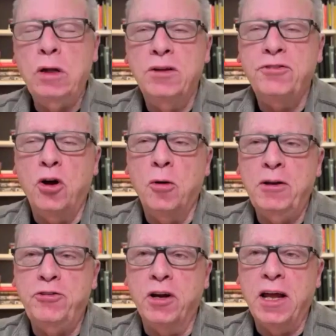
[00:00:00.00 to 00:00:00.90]
let's talk
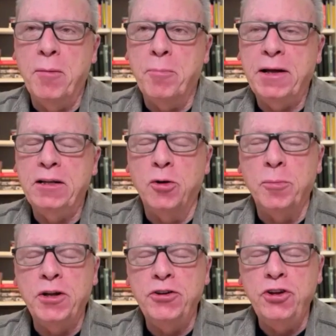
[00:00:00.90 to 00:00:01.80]
about your campaign a little
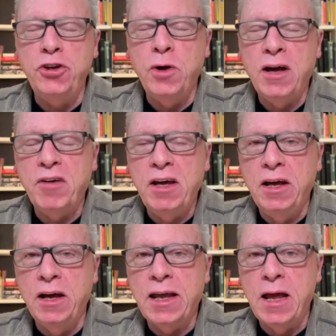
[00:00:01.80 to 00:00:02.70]
bit. Do you have
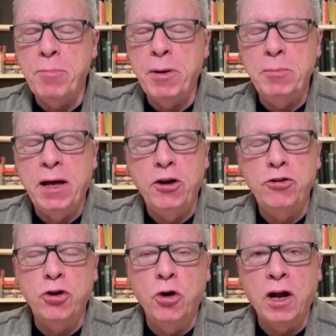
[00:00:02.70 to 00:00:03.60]
a campaign
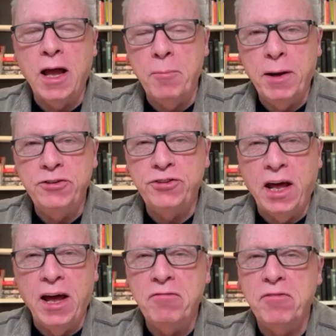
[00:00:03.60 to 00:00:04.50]
manager or campaign
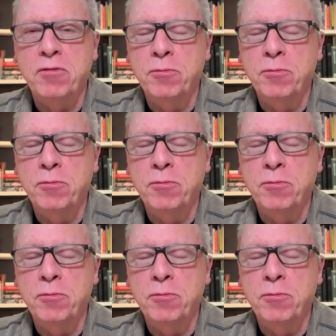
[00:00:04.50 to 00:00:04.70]
staff?